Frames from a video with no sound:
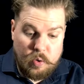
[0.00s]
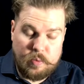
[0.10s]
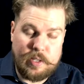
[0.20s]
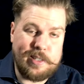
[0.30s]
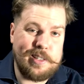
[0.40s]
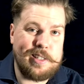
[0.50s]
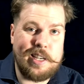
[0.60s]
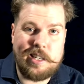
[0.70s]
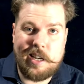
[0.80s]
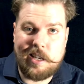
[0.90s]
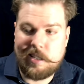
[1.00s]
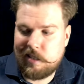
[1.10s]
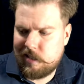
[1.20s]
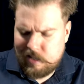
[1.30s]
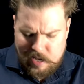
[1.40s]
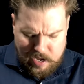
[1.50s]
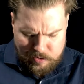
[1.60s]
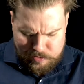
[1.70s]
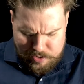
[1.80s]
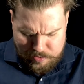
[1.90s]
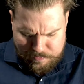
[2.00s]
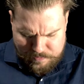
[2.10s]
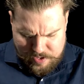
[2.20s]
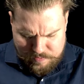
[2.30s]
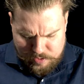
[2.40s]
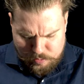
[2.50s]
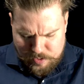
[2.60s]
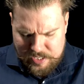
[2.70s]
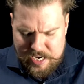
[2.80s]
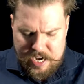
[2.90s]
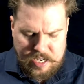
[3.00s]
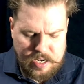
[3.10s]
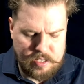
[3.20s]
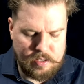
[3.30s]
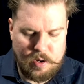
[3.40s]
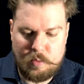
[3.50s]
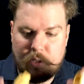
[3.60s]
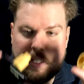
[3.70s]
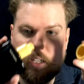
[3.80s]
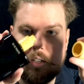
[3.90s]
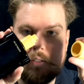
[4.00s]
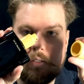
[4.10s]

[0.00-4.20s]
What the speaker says: This is, again, I don't know if this was an 80s. Oh, look at that.